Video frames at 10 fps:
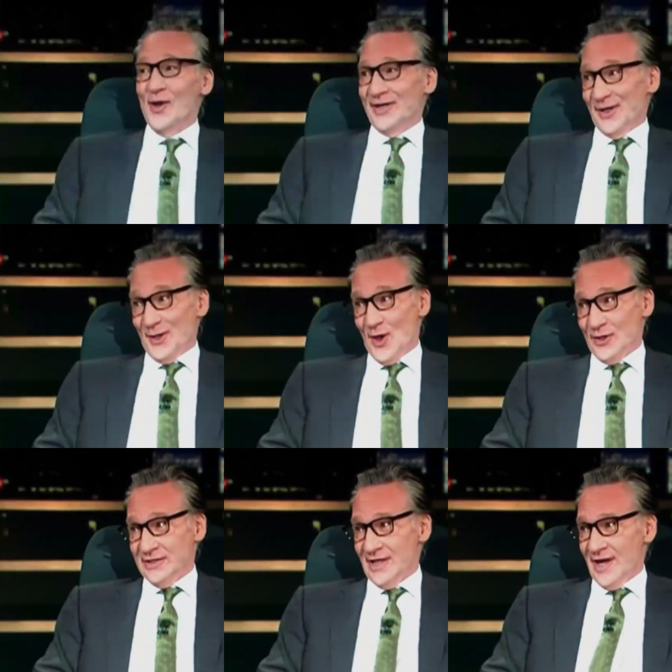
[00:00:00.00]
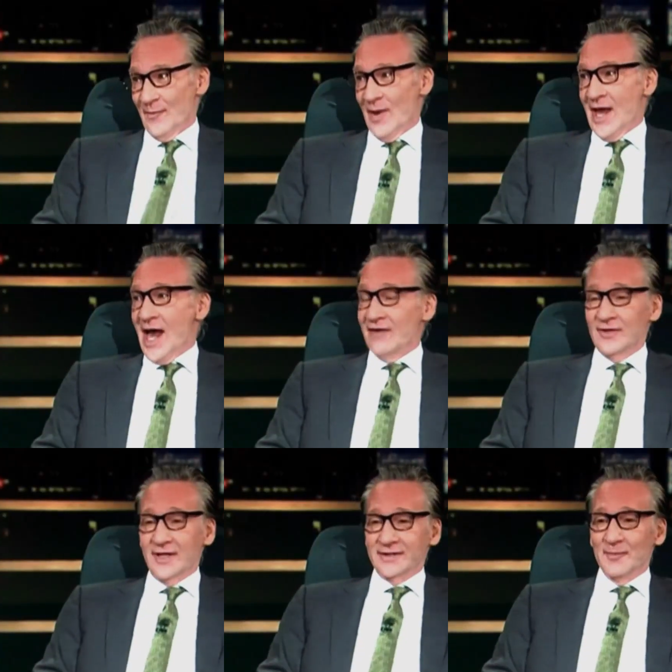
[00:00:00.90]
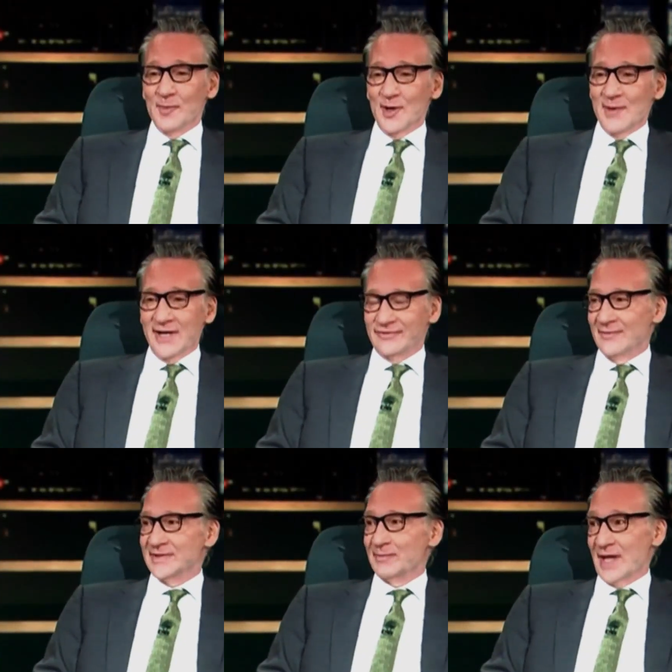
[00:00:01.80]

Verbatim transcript: mall in a long time. I felt like the mermaid from